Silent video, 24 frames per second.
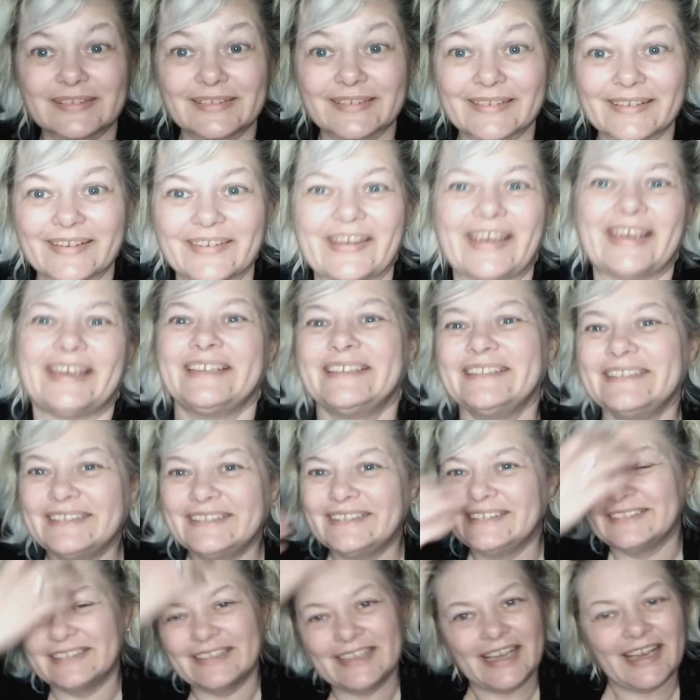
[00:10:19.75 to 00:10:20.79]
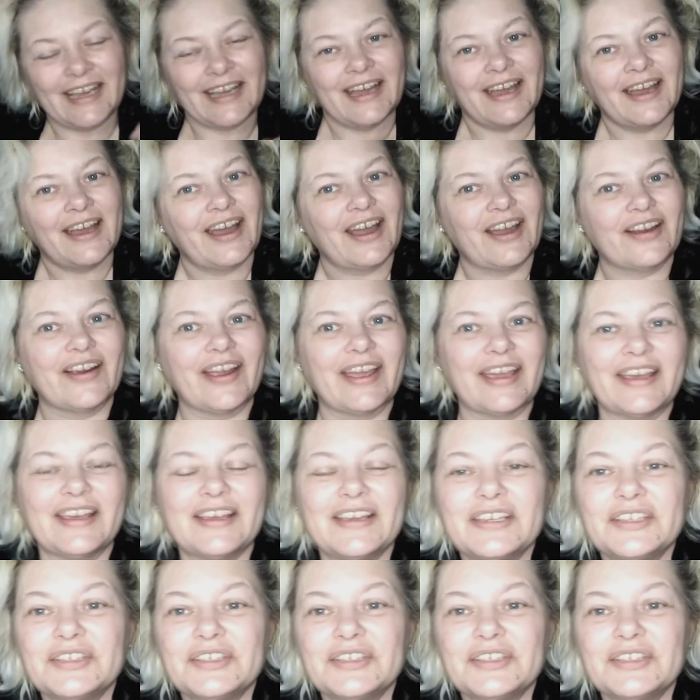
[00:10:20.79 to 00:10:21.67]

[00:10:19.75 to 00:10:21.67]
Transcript: Okay. All right.